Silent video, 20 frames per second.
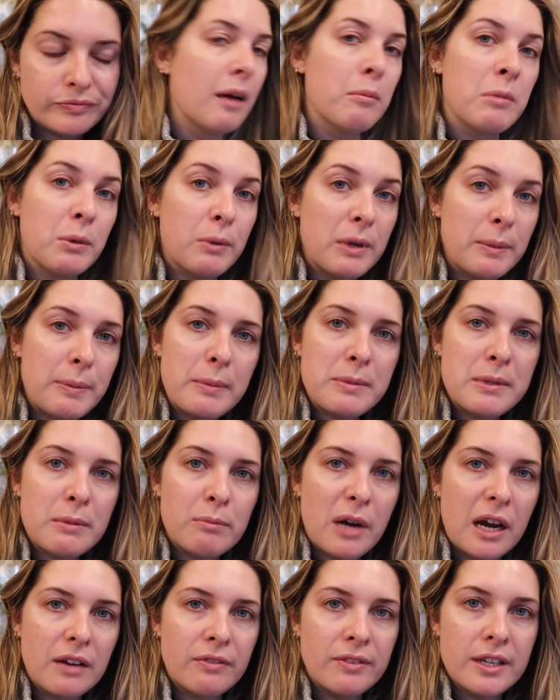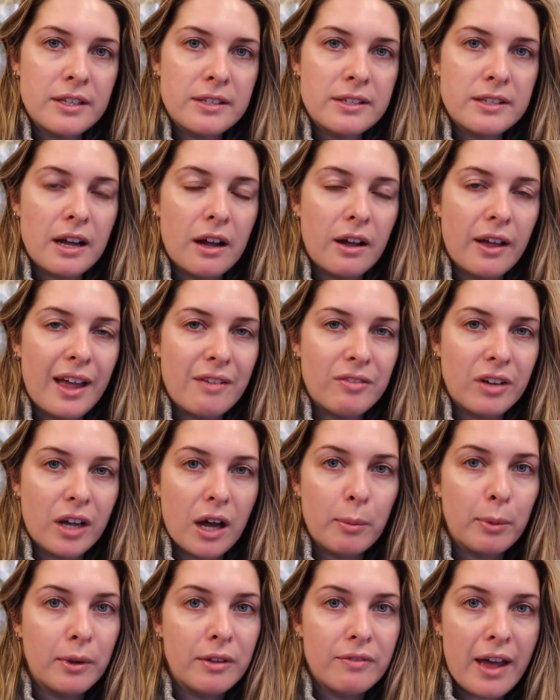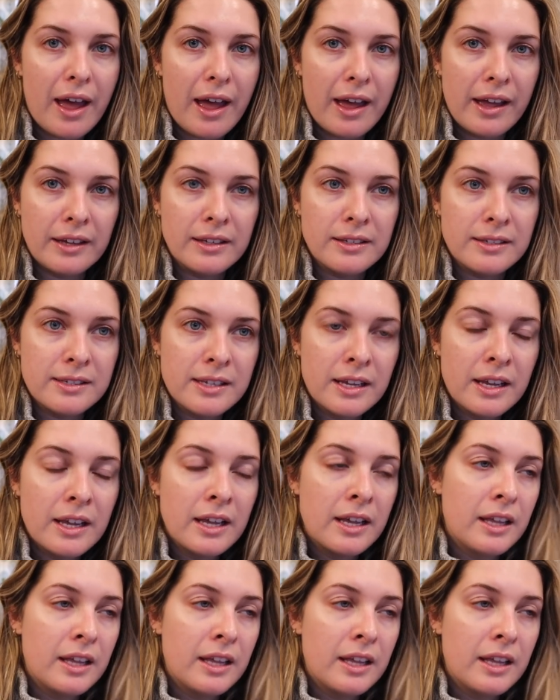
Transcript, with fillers: I'm gonna whip up some breakfast. I'll have a couple of eggs.